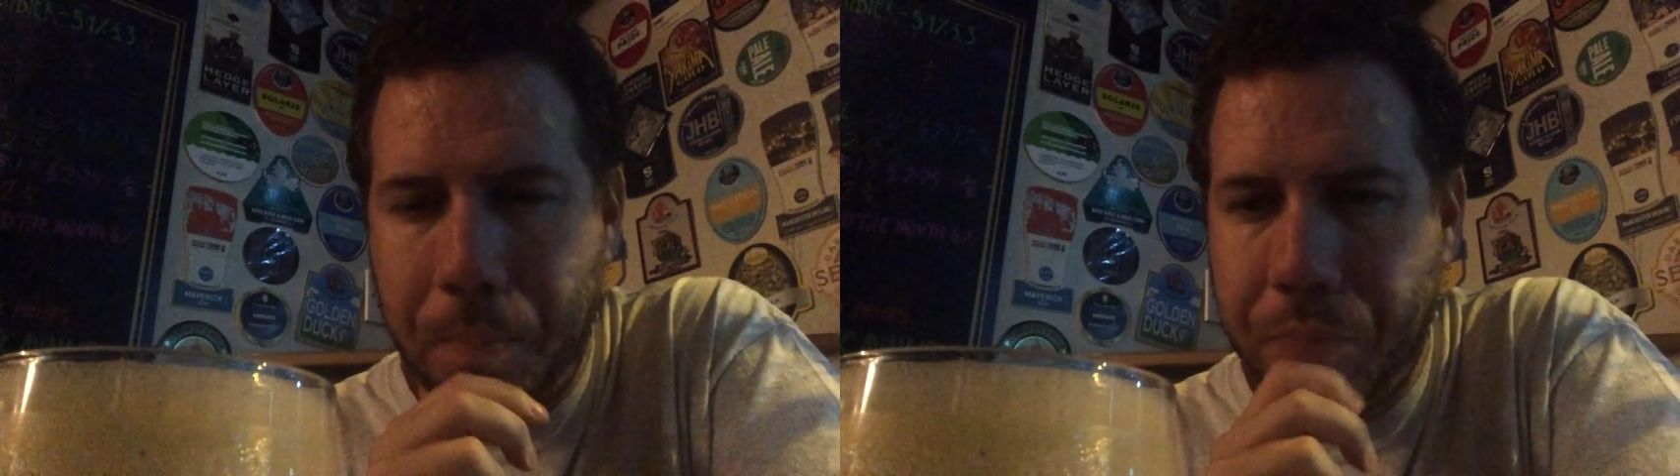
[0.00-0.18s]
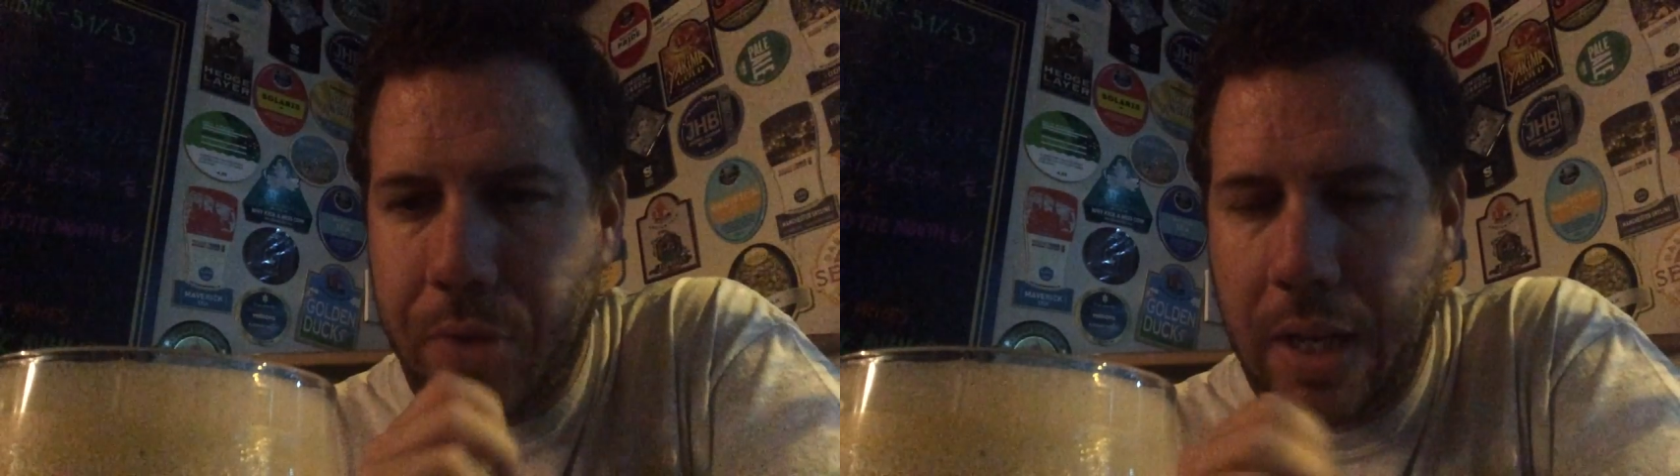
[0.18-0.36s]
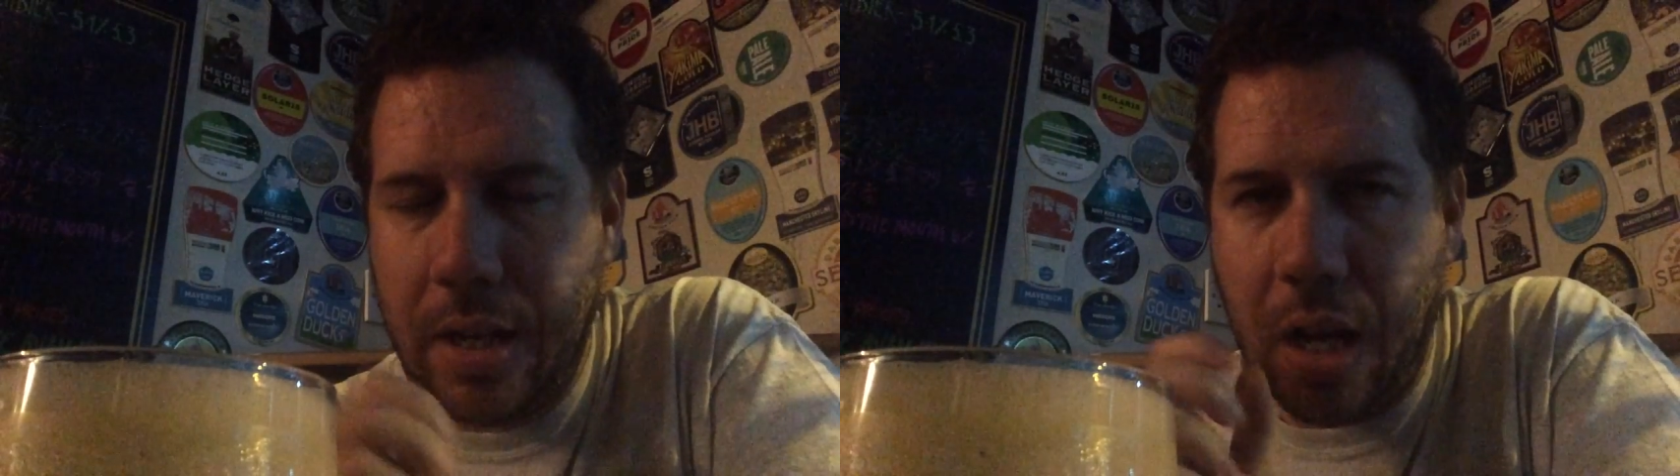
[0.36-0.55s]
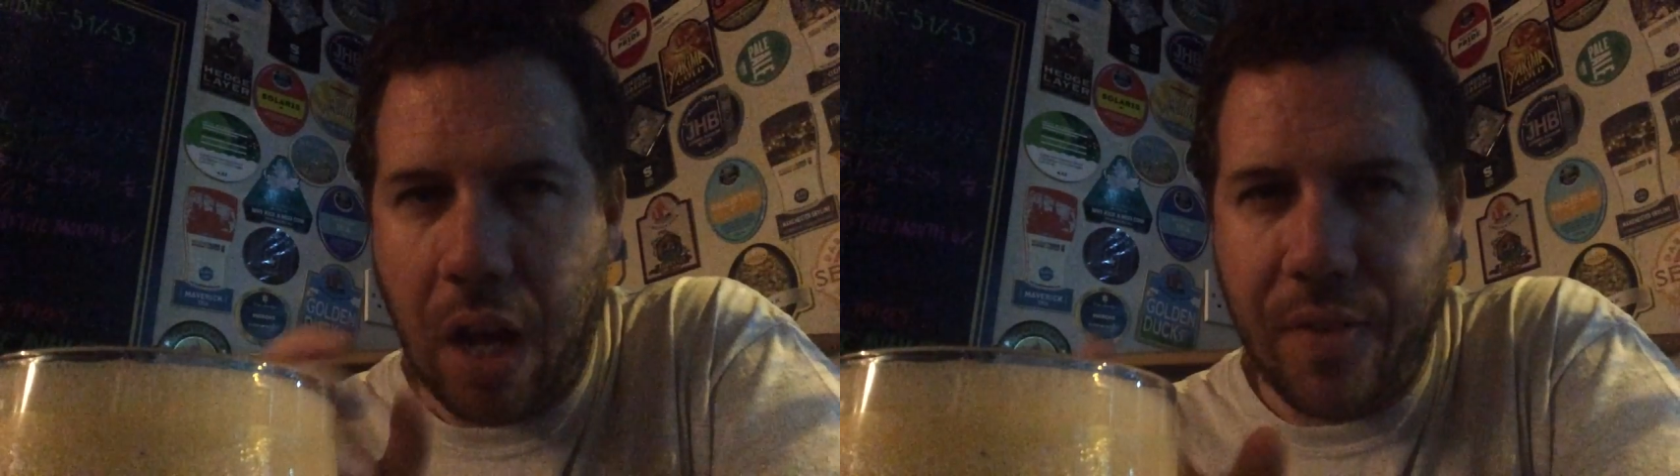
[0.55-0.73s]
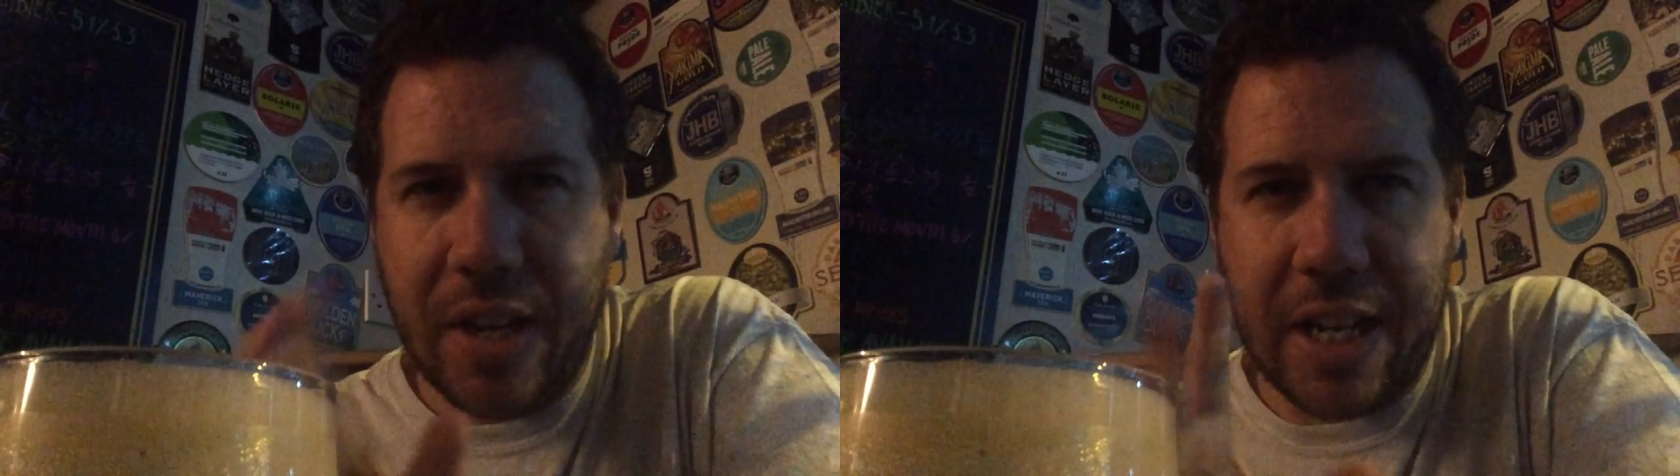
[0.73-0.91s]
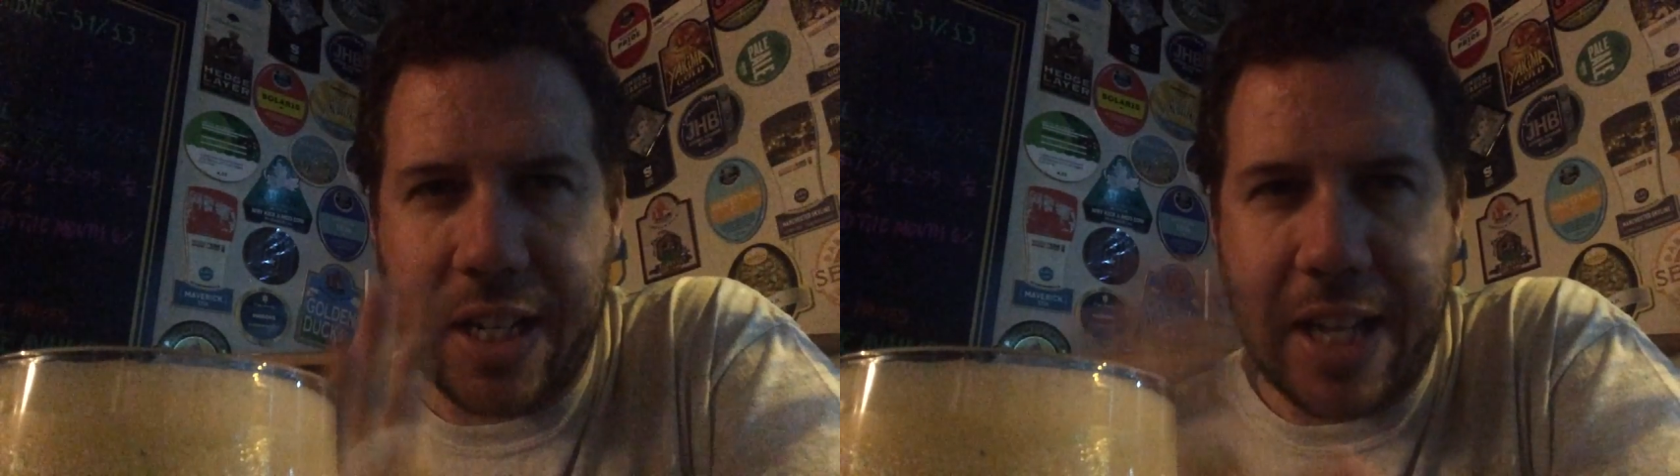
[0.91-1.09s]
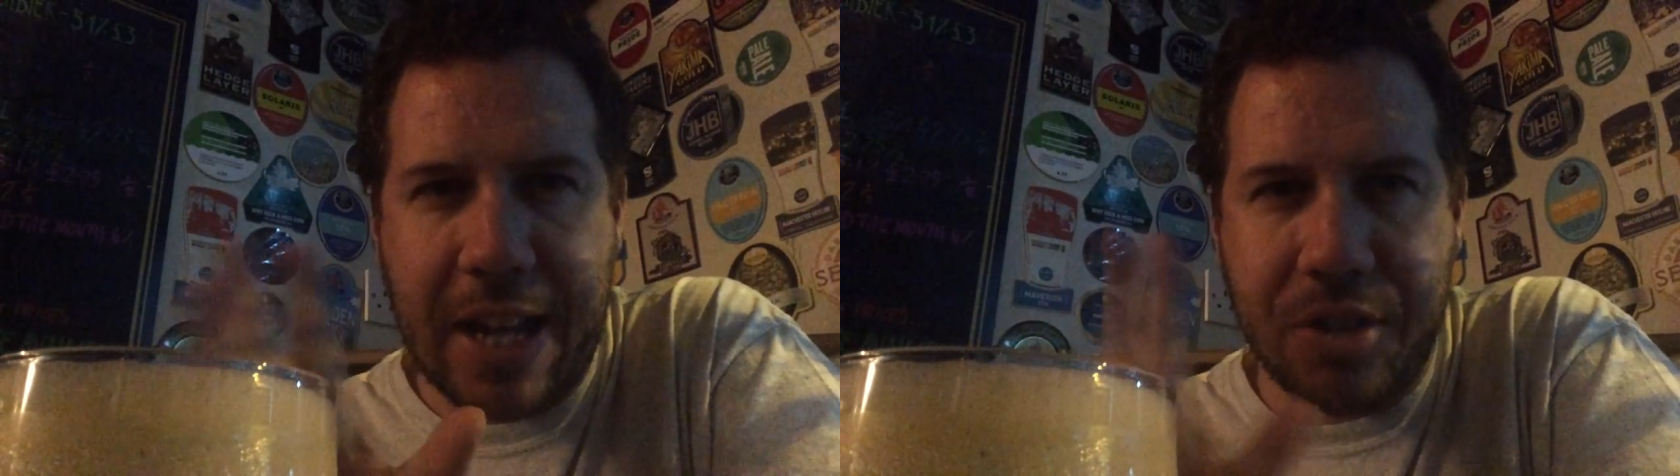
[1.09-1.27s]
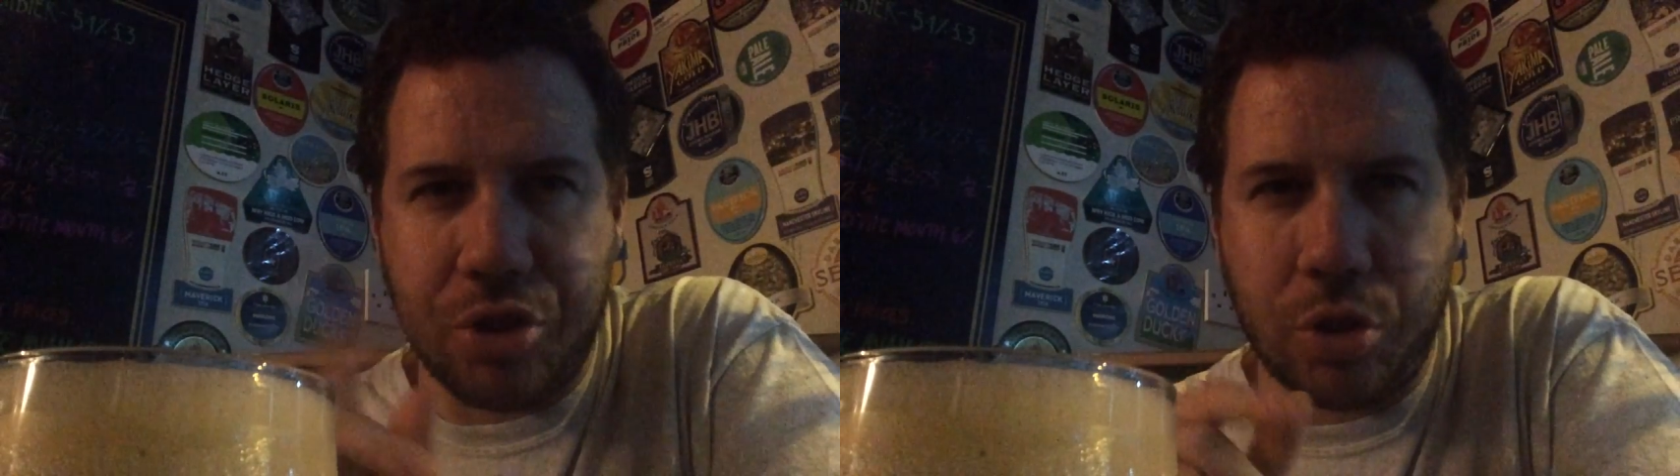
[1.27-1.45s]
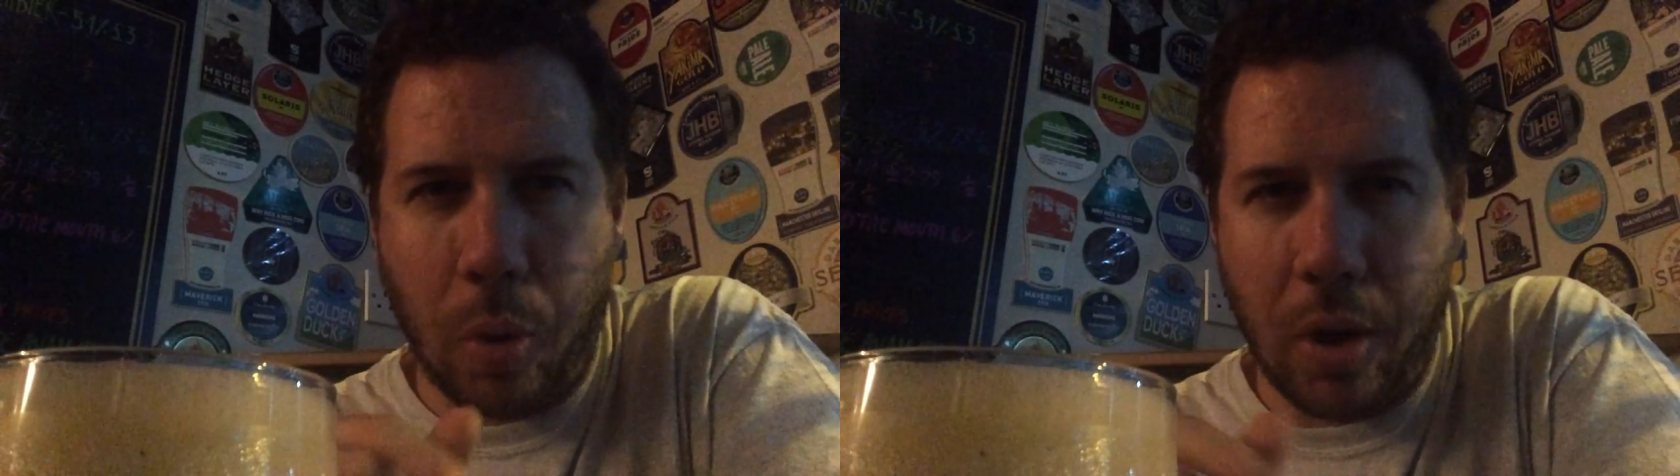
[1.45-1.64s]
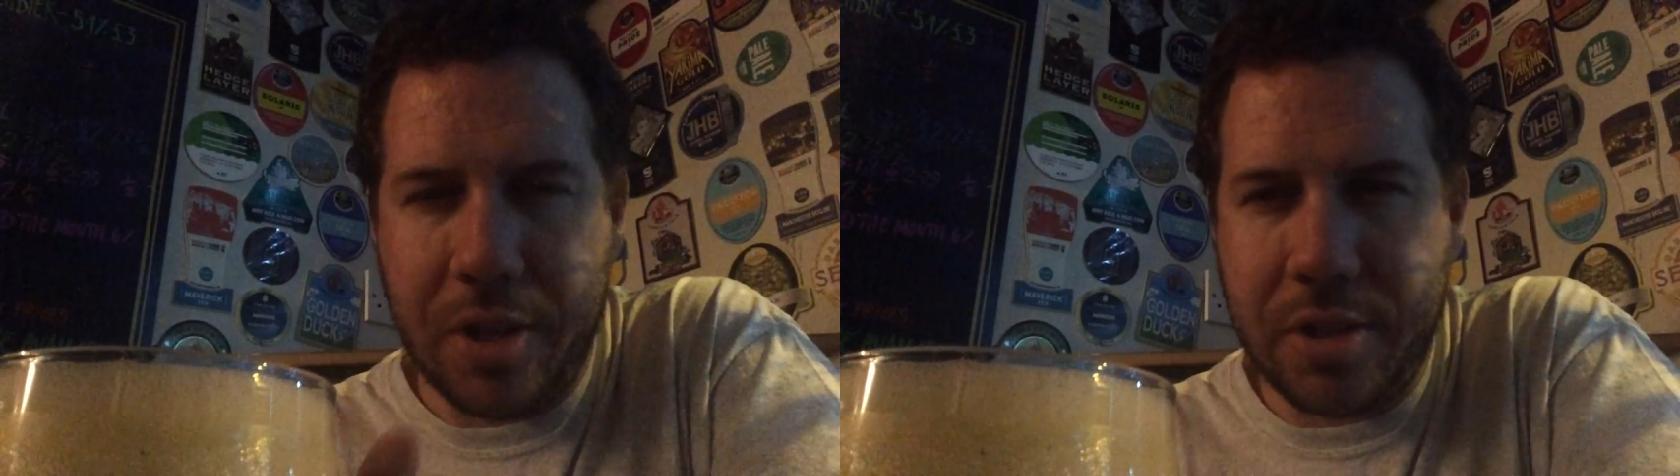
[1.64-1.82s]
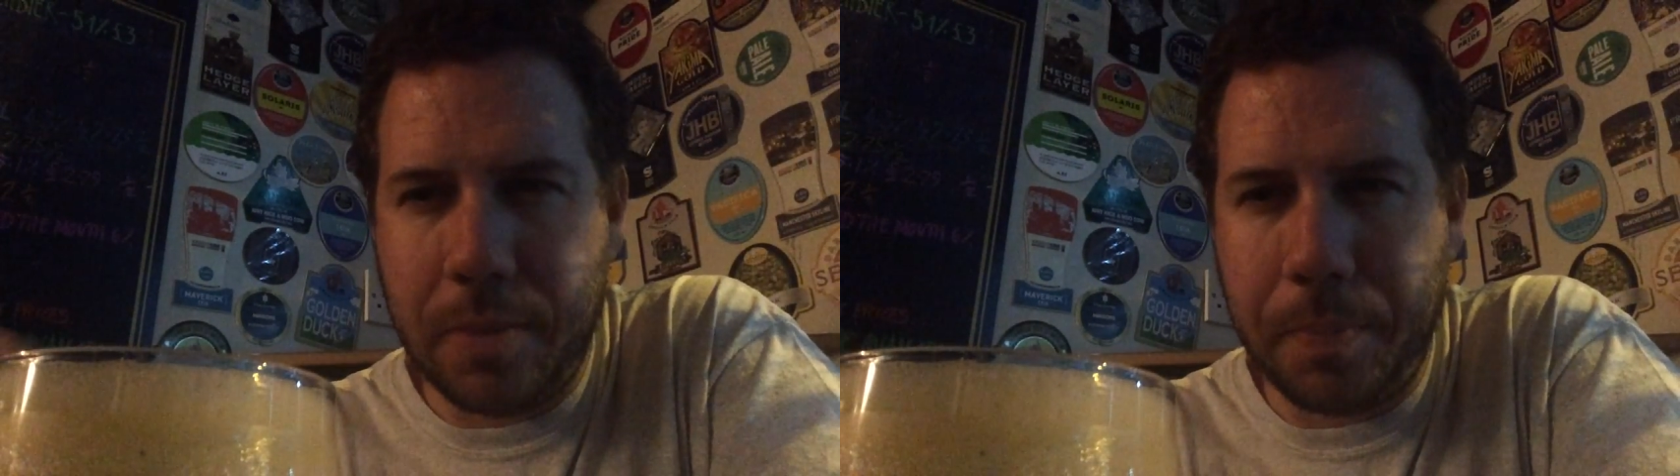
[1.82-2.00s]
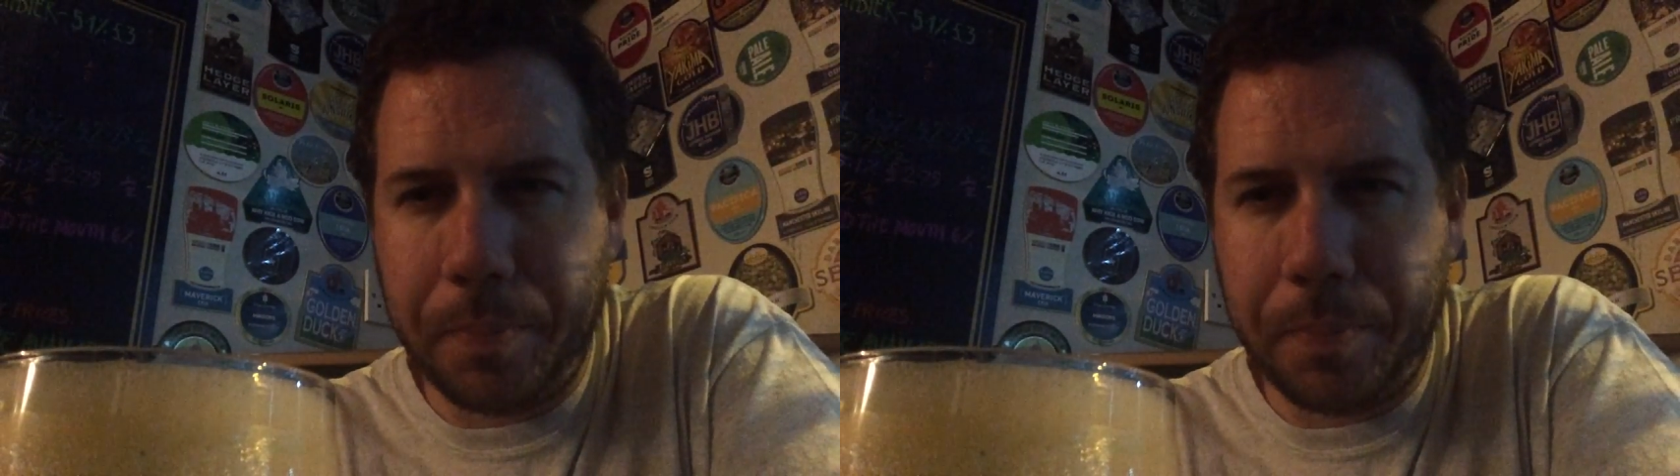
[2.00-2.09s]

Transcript: I've had it in cans twice.